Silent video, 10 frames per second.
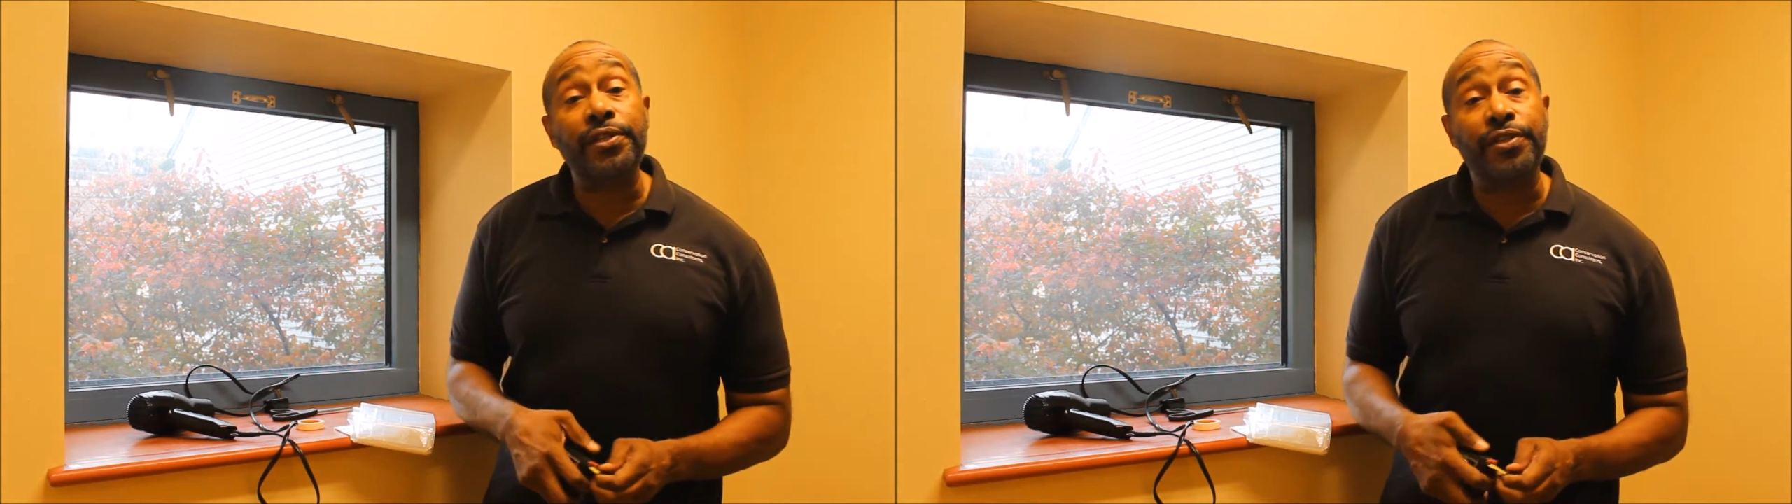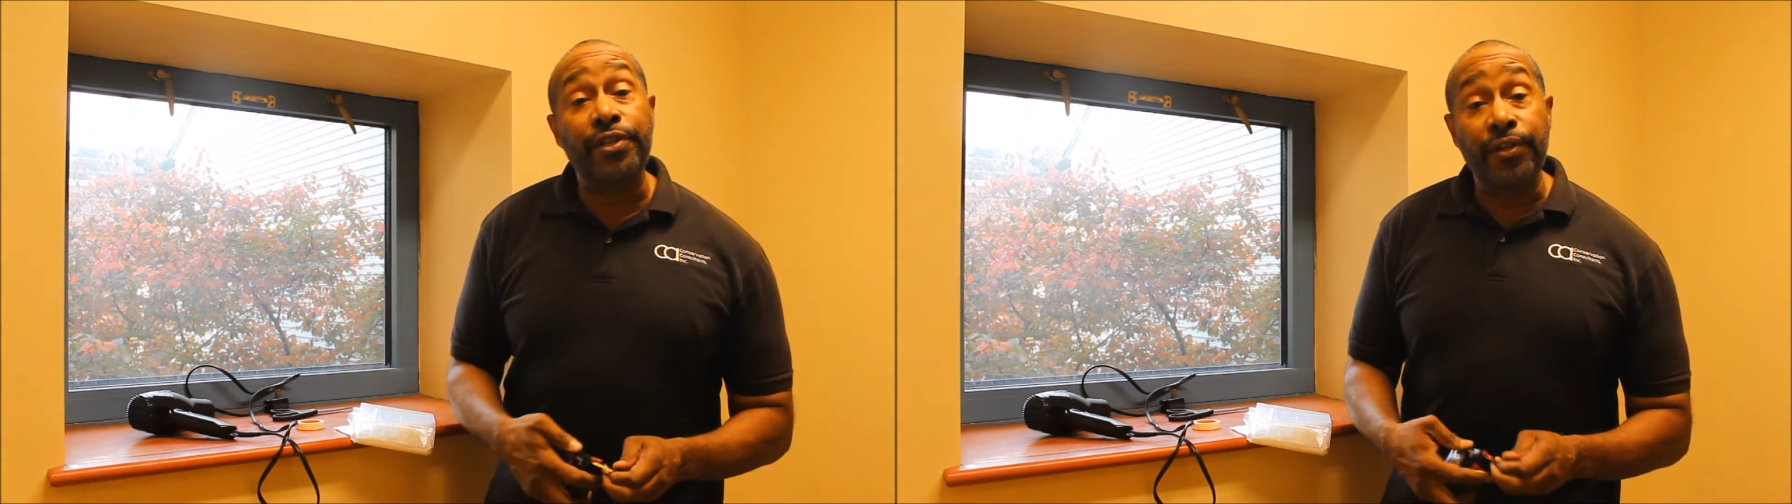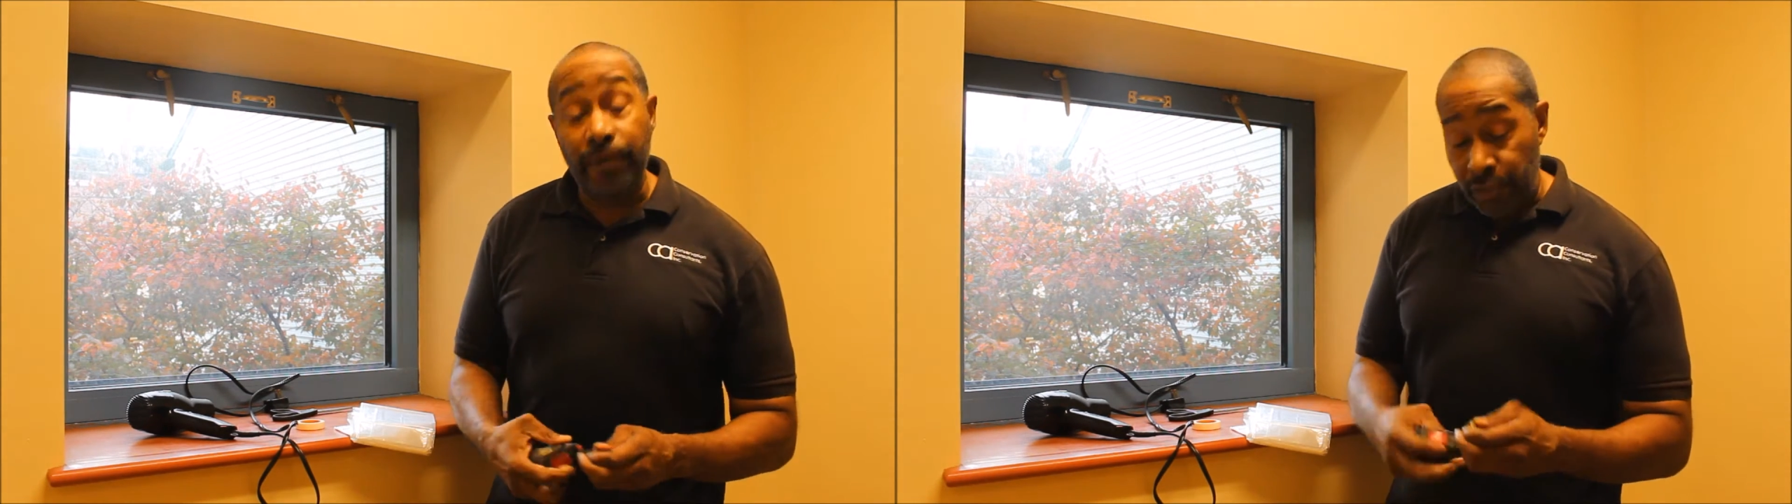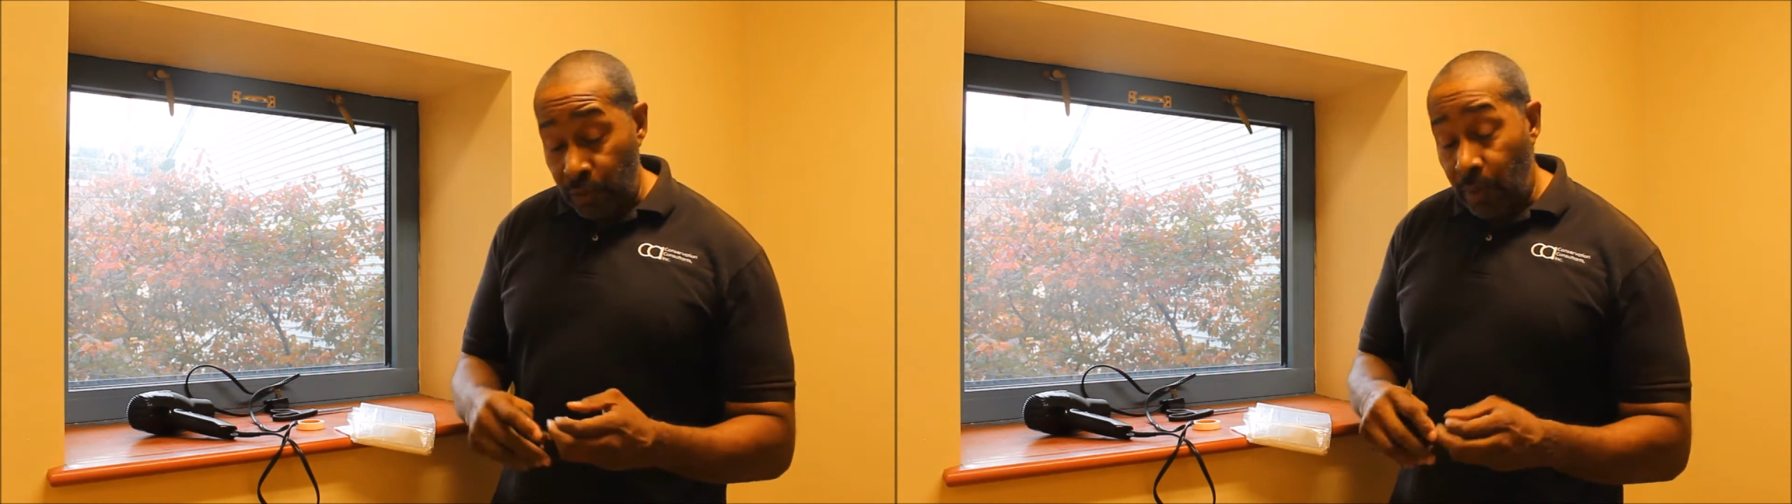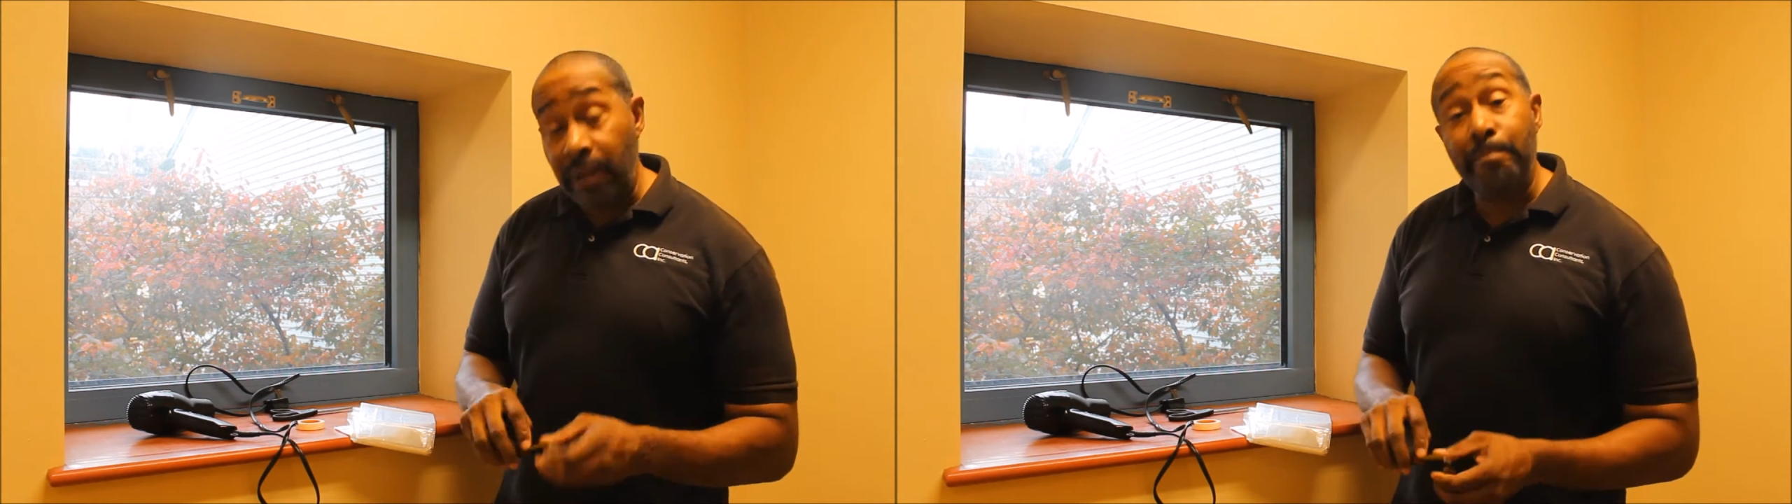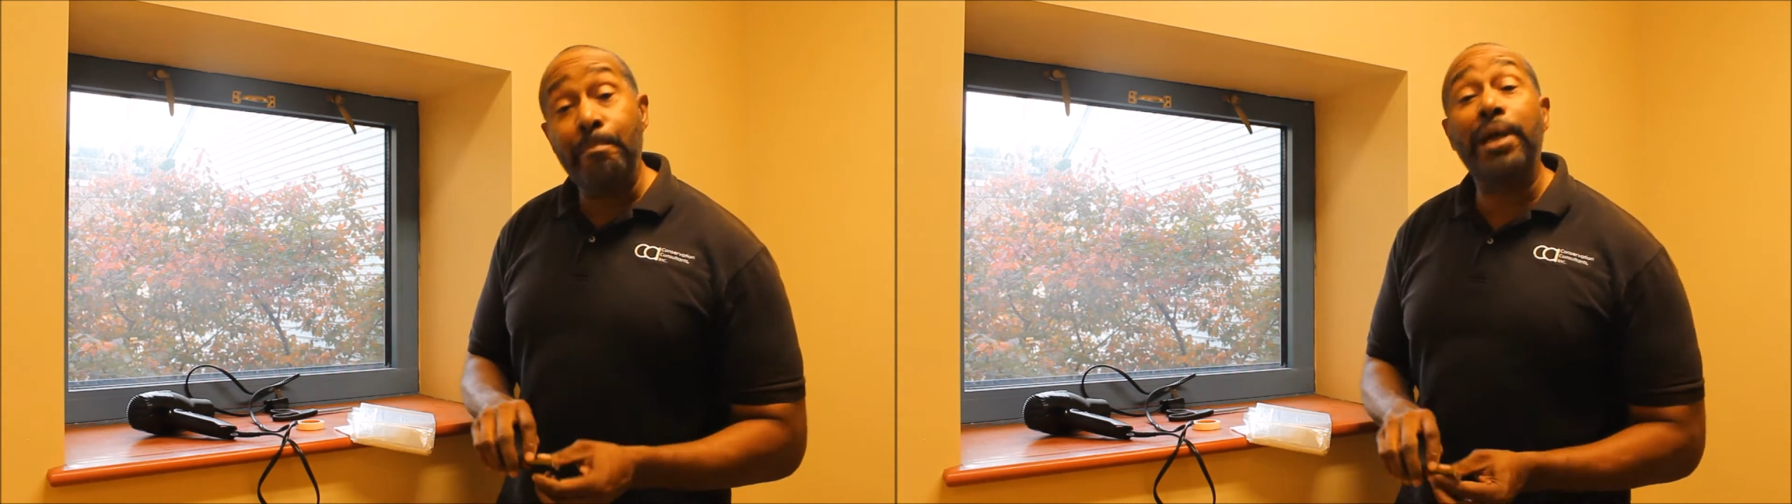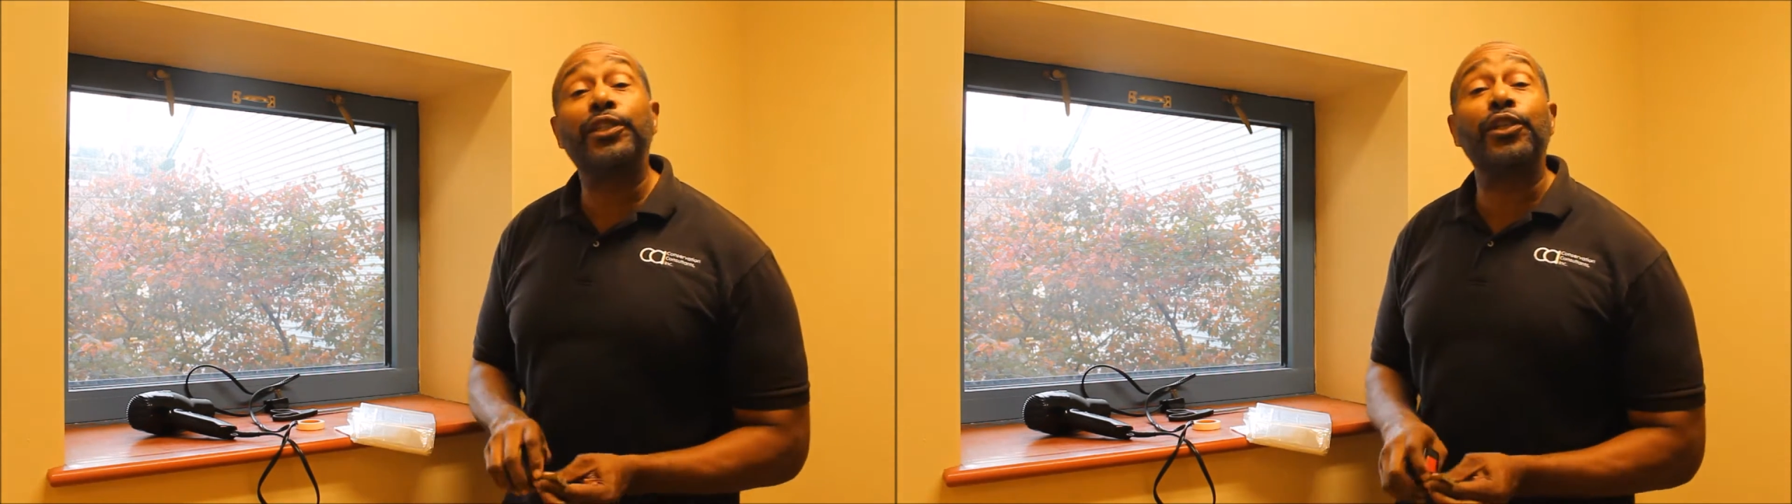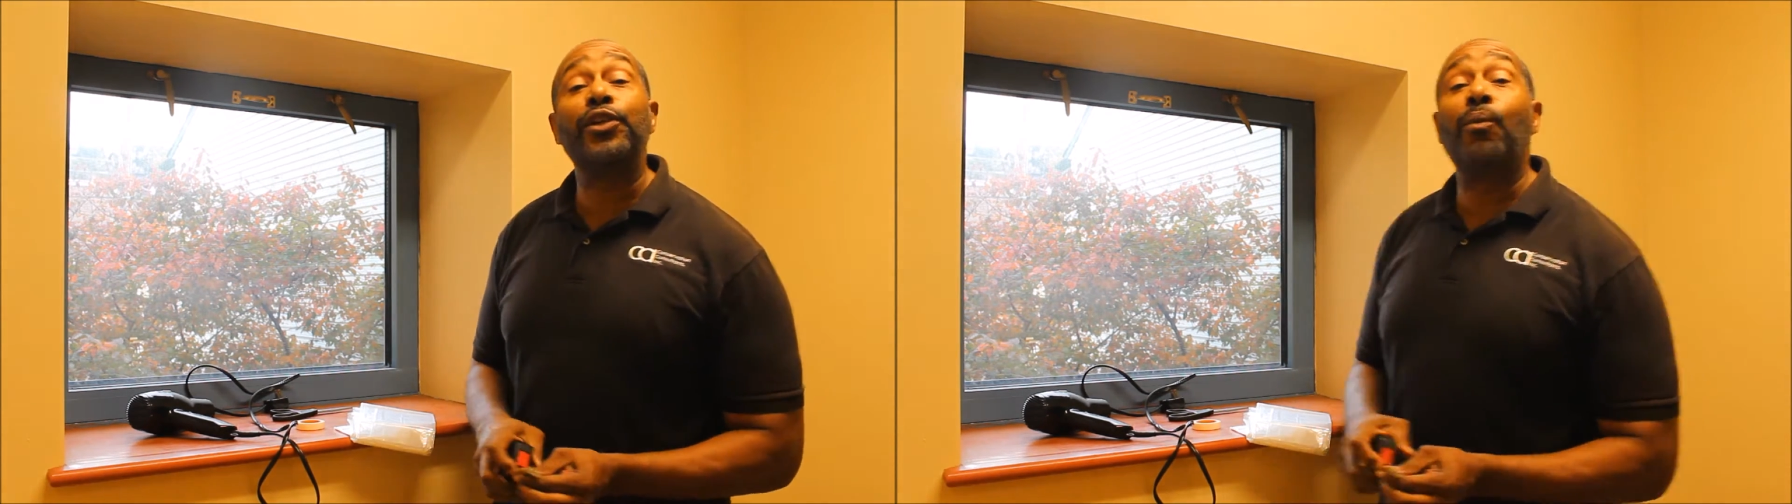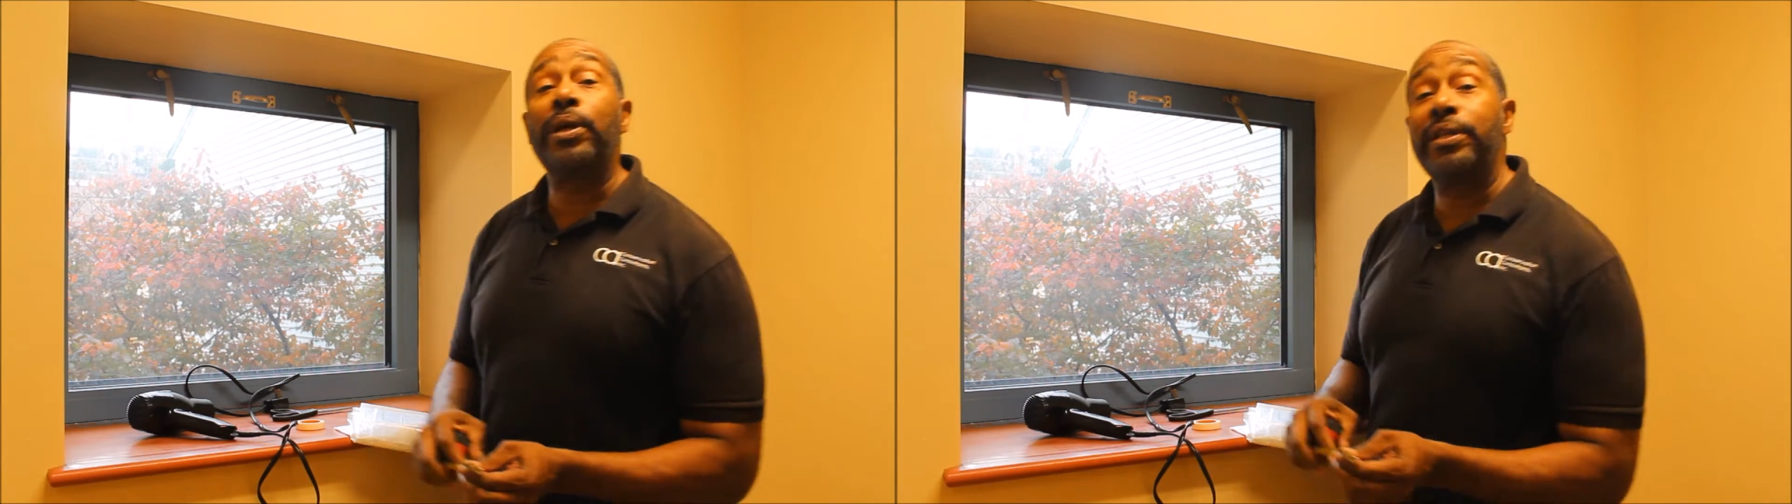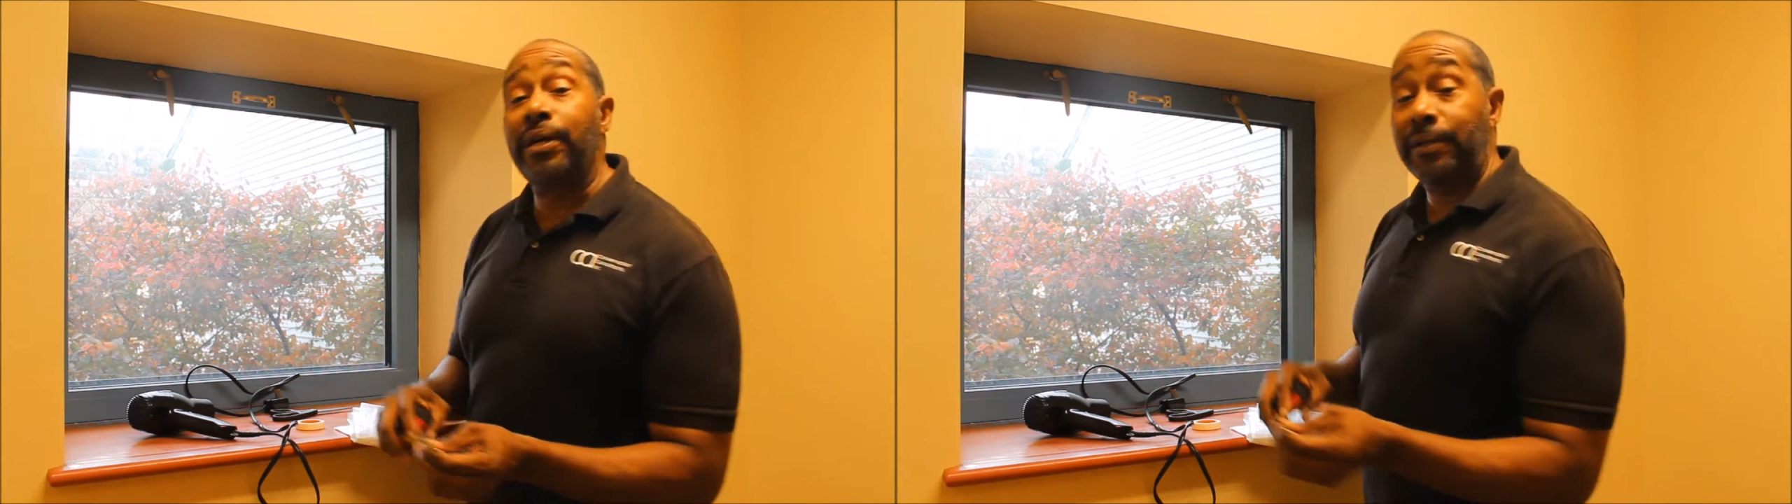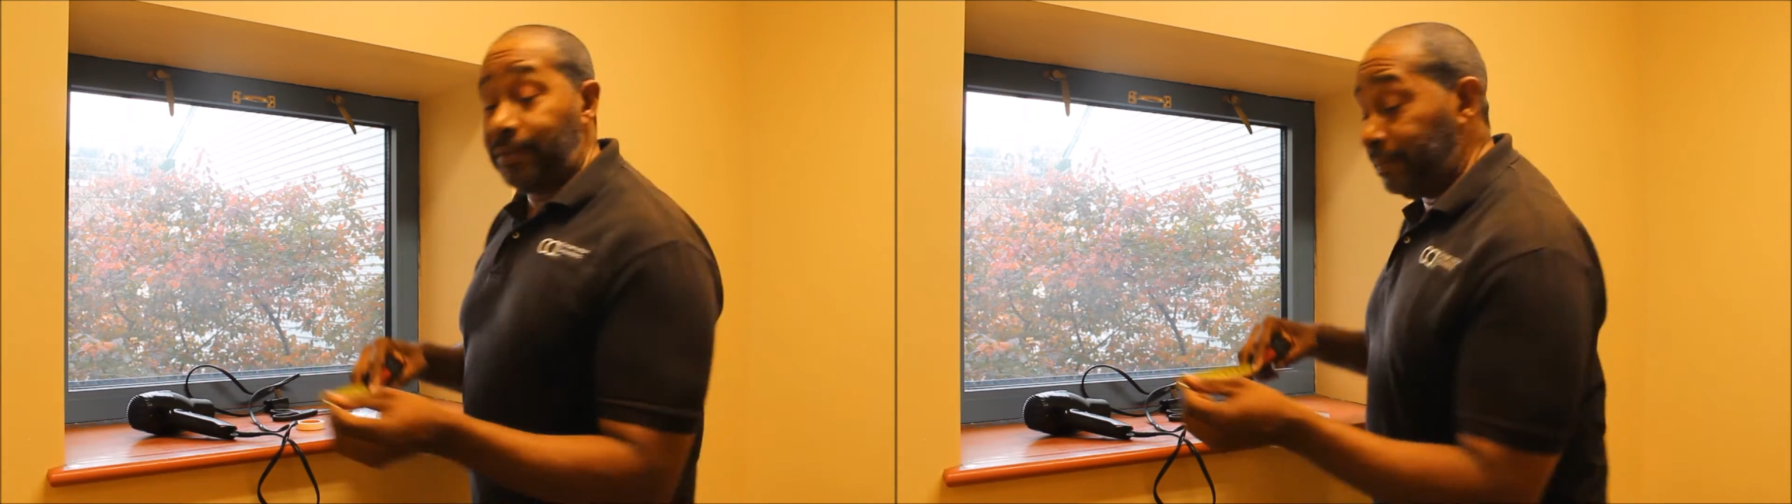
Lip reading: to do is you want to measure your window.